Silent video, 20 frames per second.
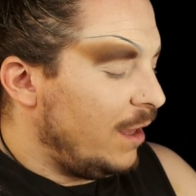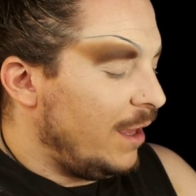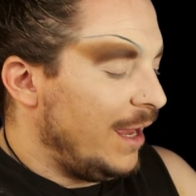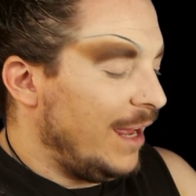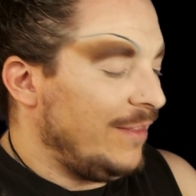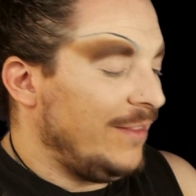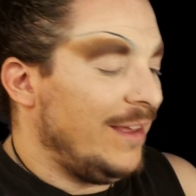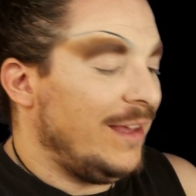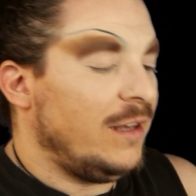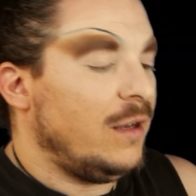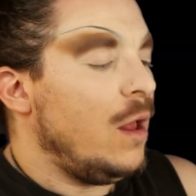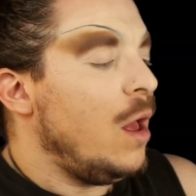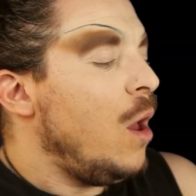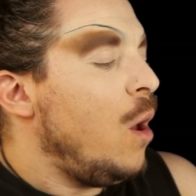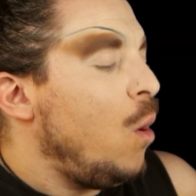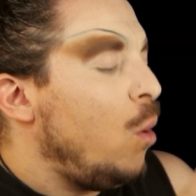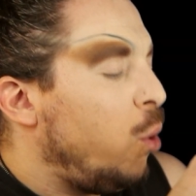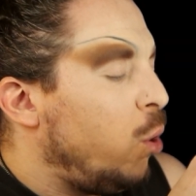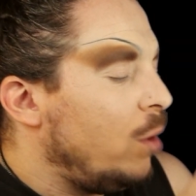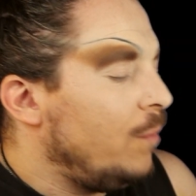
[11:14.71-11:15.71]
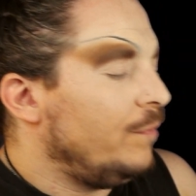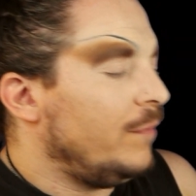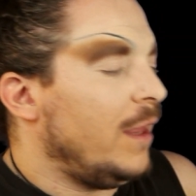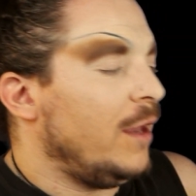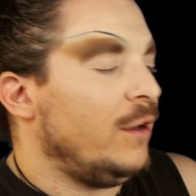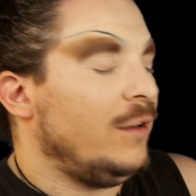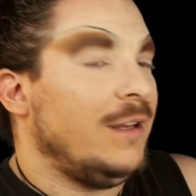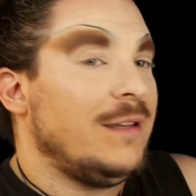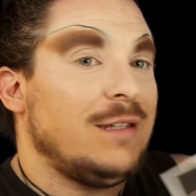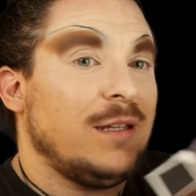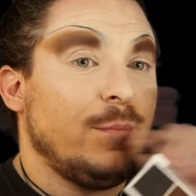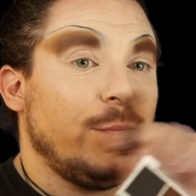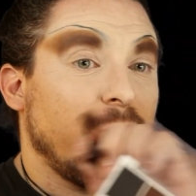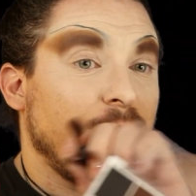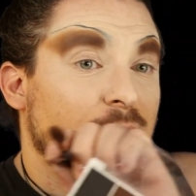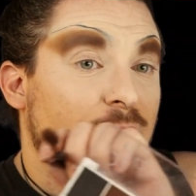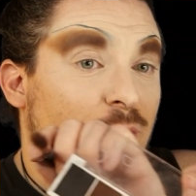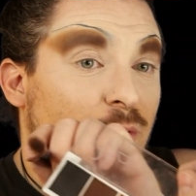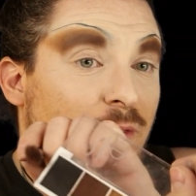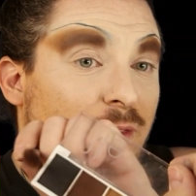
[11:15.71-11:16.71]
And then I'm going to dip
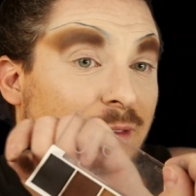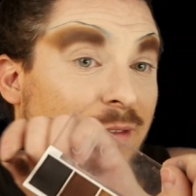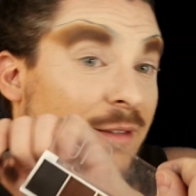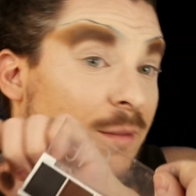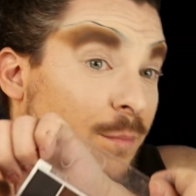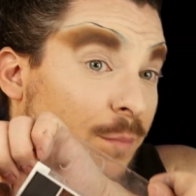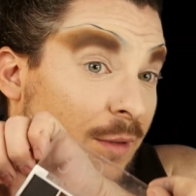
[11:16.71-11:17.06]
into this